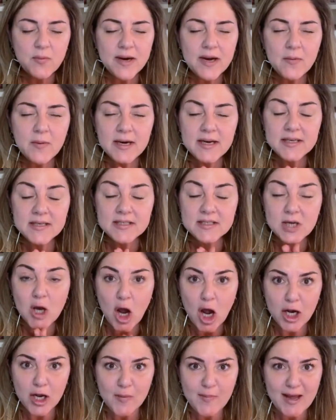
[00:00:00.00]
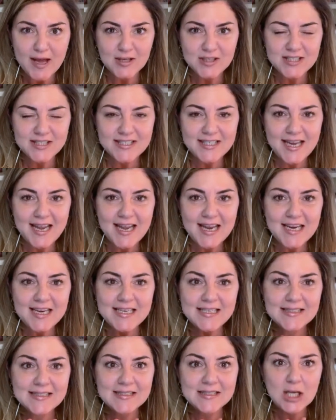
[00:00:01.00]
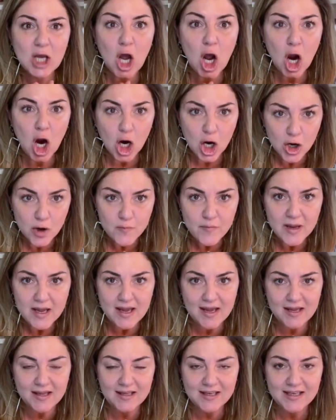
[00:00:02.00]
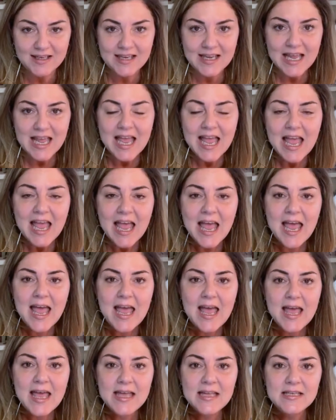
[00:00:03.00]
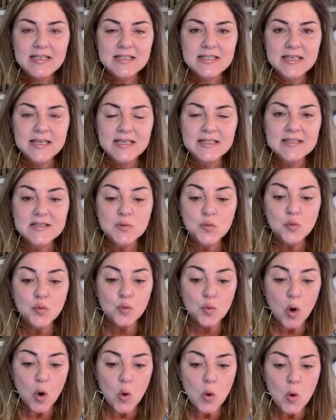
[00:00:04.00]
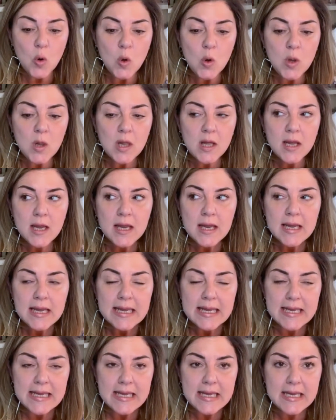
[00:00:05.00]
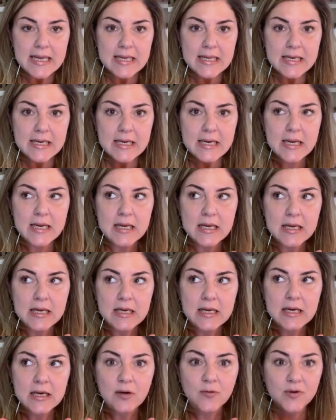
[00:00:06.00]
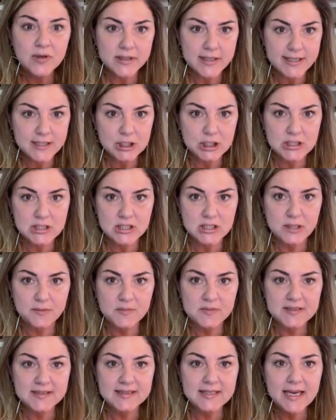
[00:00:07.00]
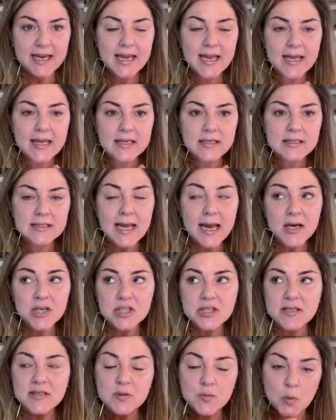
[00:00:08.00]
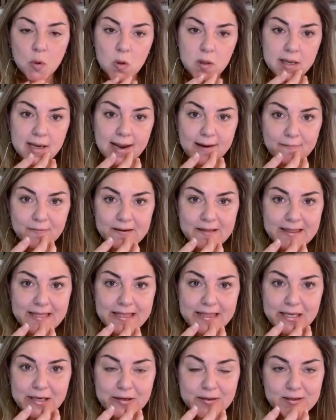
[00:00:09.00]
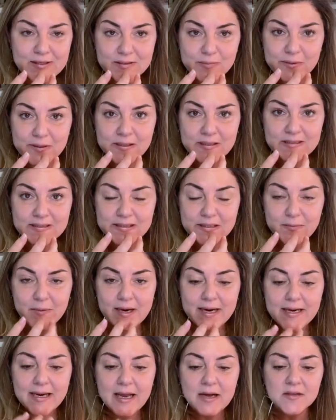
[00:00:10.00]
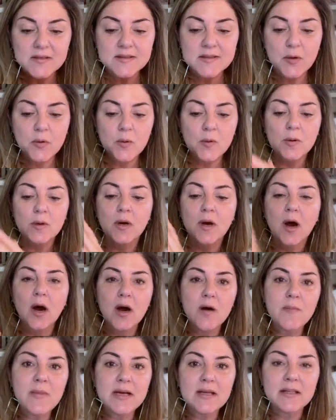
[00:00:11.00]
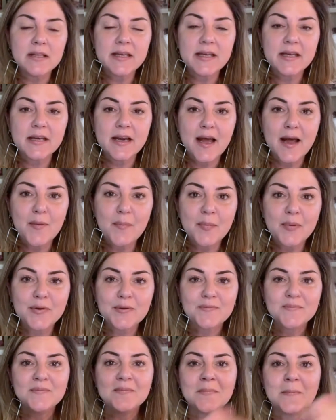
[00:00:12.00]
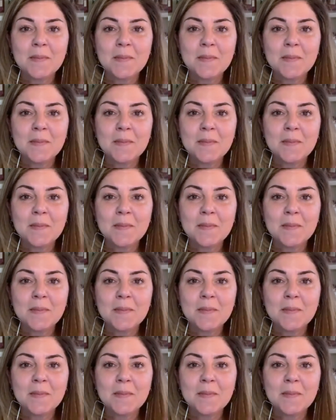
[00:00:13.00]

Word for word: So what I wanted to talk about today is karma and its role in relationships. And actually its role in everything that you're experiencing right now. So karma cleanup,